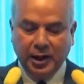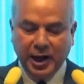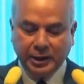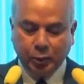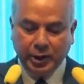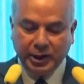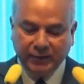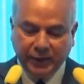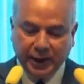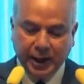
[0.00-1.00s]
as we
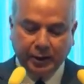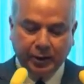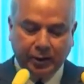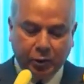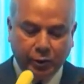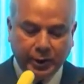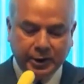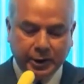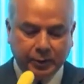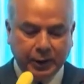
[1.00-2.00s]
navigate through the
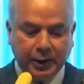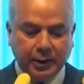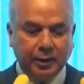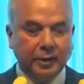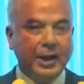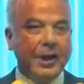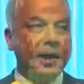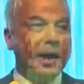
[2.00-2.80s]
turbulent and